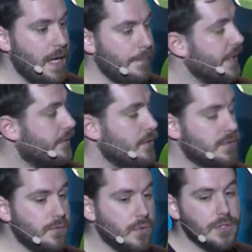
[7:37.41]
and make
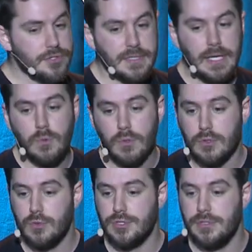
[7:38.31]
those 400 network
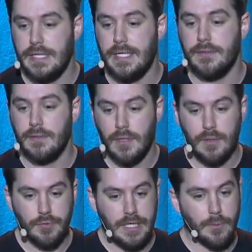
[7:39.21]
calls you need
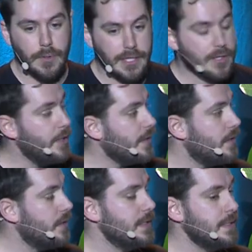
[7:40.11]
really, really quick.